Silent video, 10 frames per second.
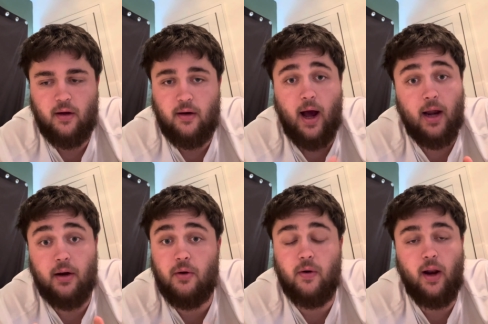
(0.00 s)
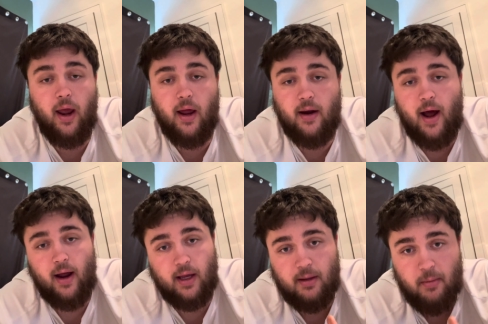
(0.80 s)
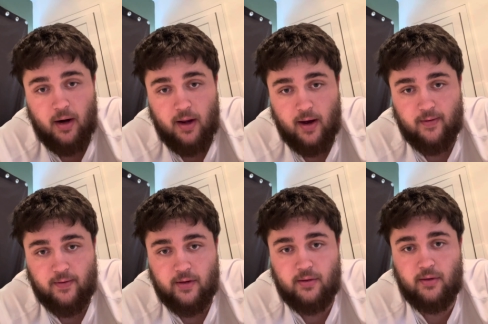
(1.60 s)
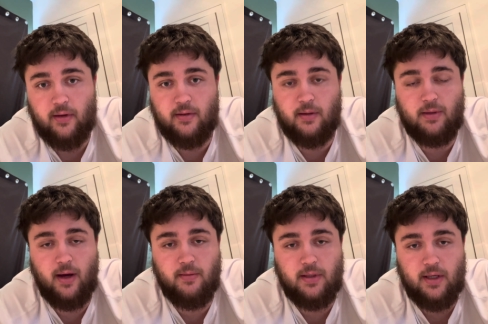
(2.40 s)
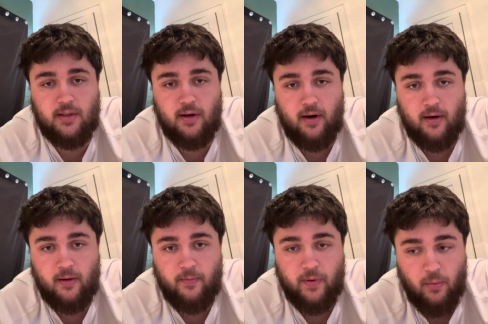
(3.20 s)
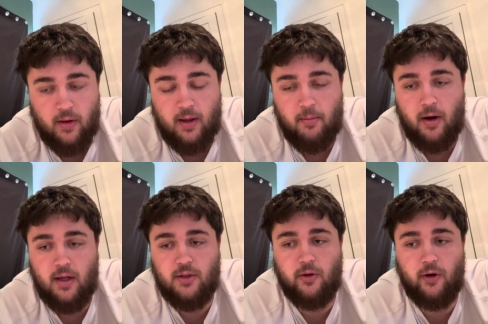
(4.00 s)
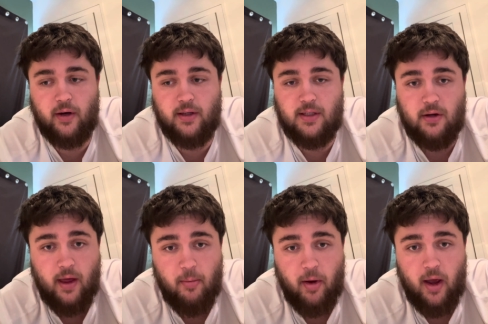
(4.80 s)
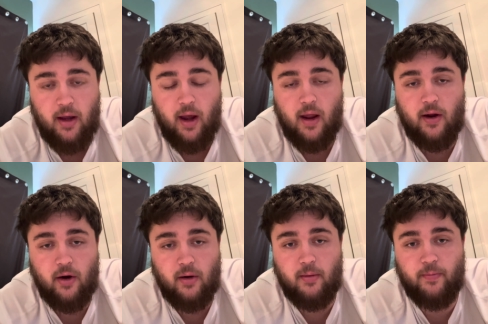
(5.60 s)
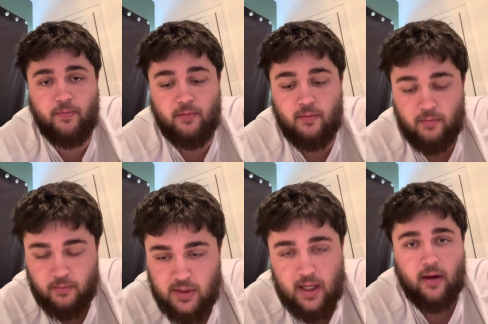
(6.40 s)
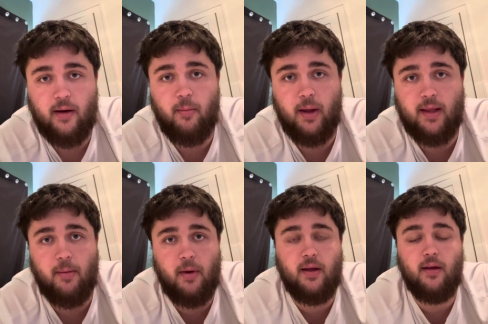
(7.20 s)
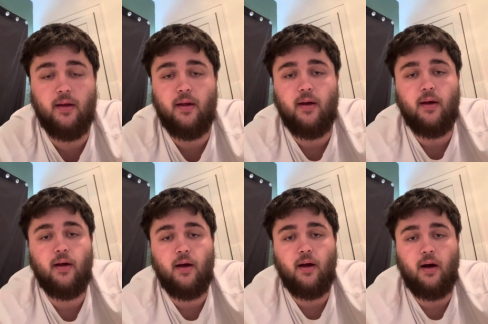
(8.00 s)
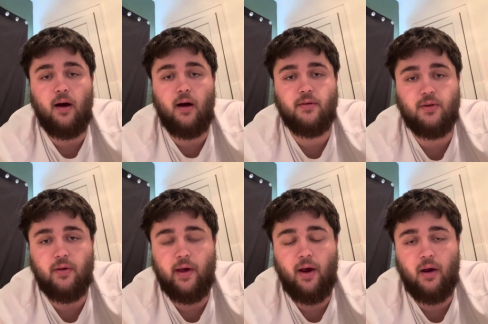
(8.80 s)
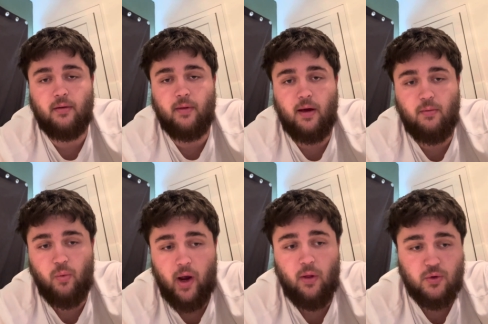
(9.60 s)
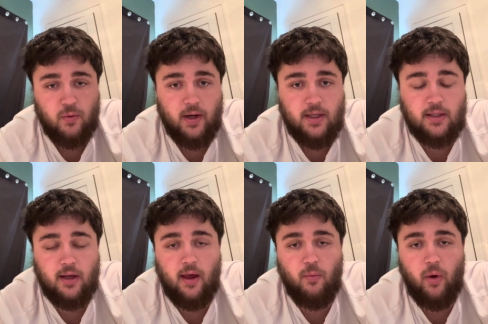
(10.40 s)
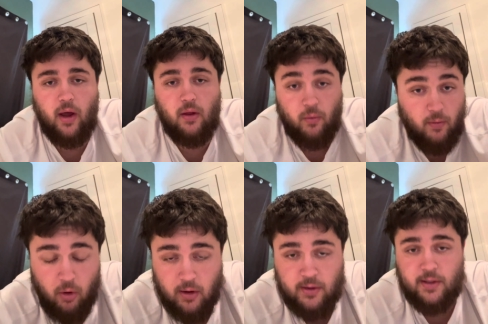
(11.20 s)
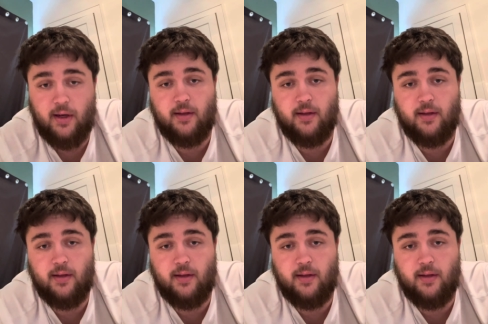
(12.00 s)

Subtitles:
not do it and not get the money off of it. And sometimes kids they want that money, so they're going to steal that bike and they're going to sell it and make that money. So they weigh those risks and they weigh the rewards, and